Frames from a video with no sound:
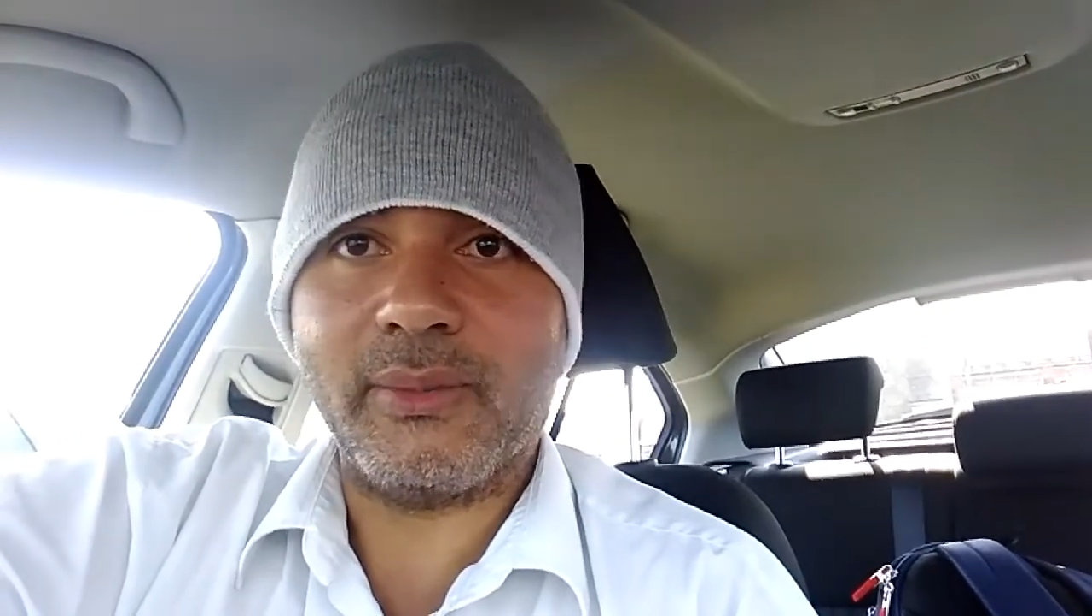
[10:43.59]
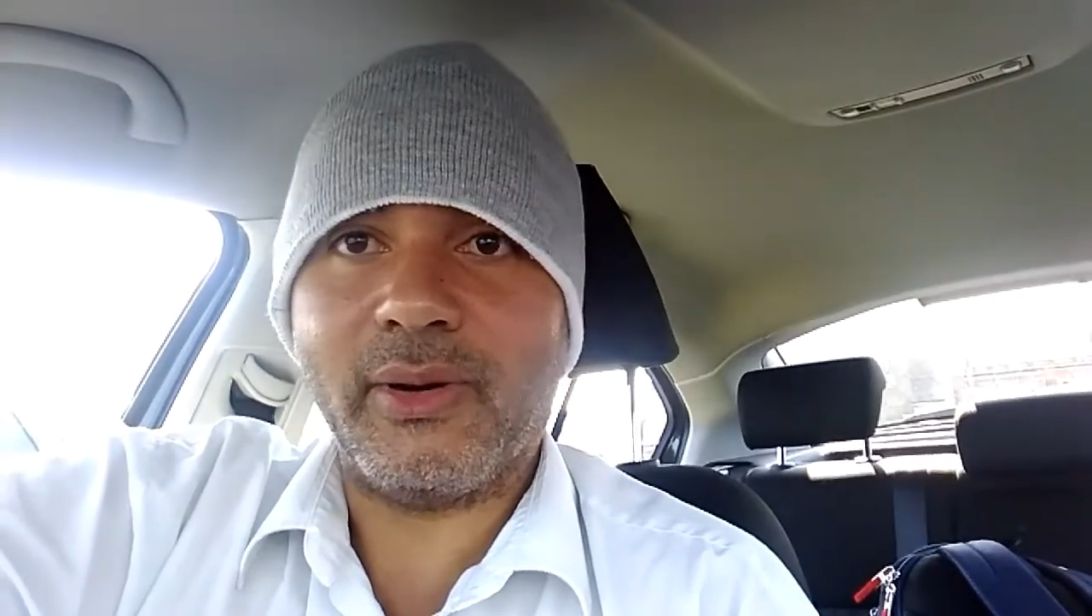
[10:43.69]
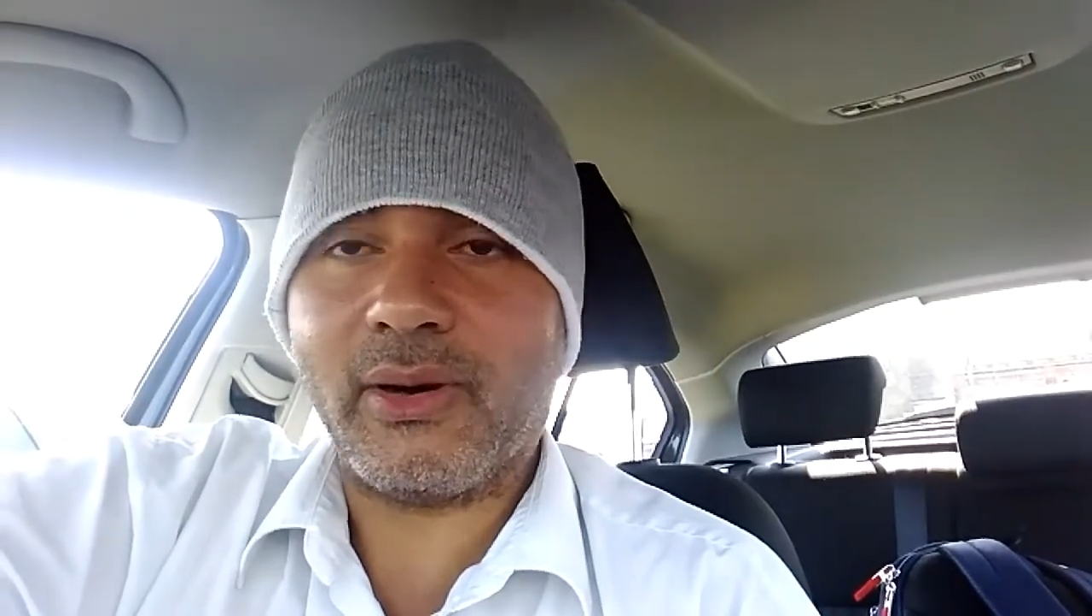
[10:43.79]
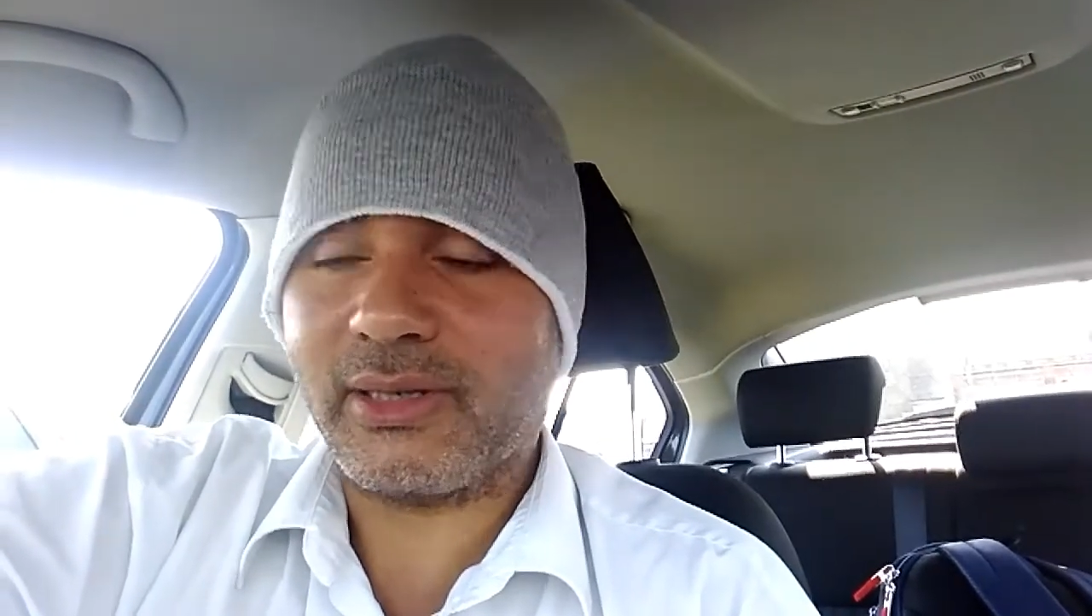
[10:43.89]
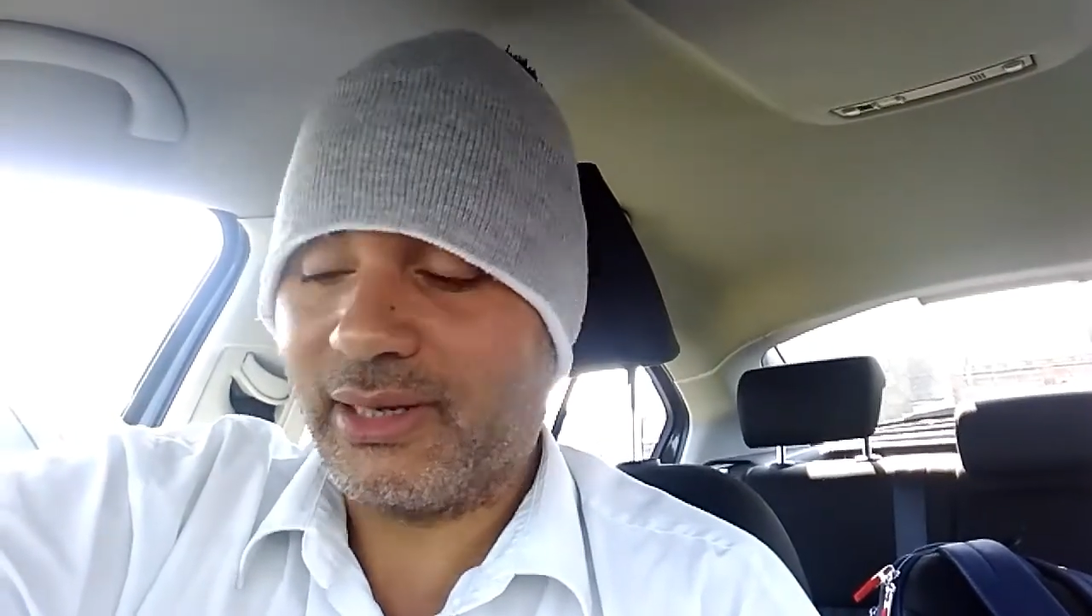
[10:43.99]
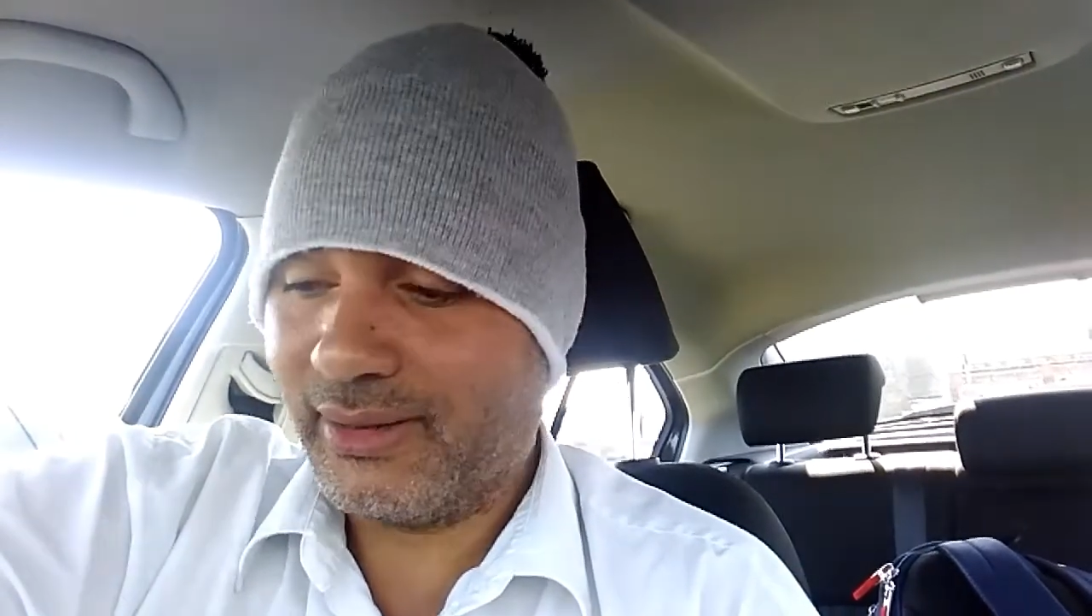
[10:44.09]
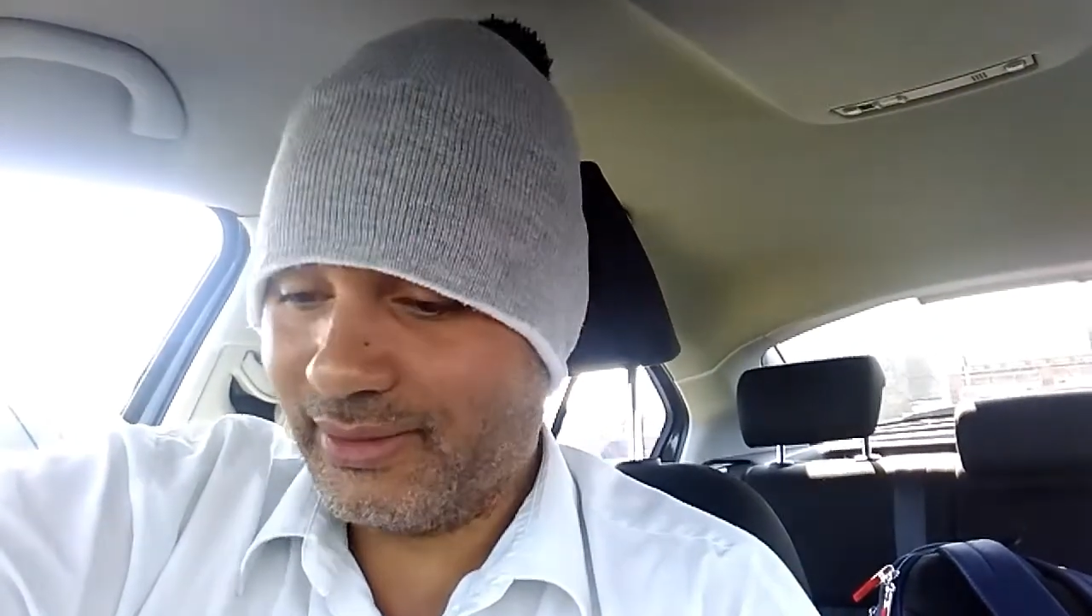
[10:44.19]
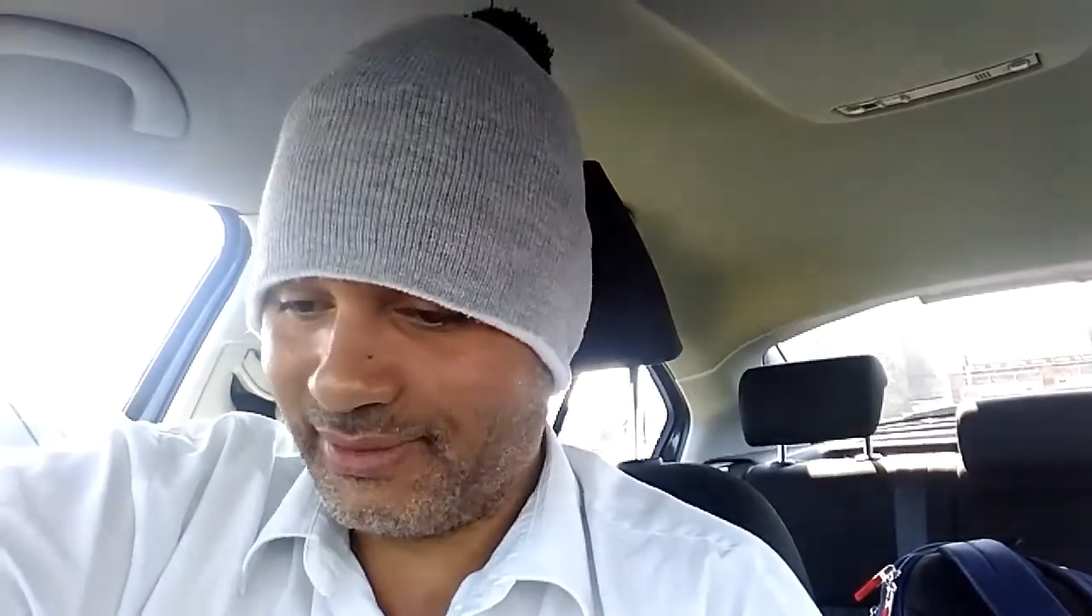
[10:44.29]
box,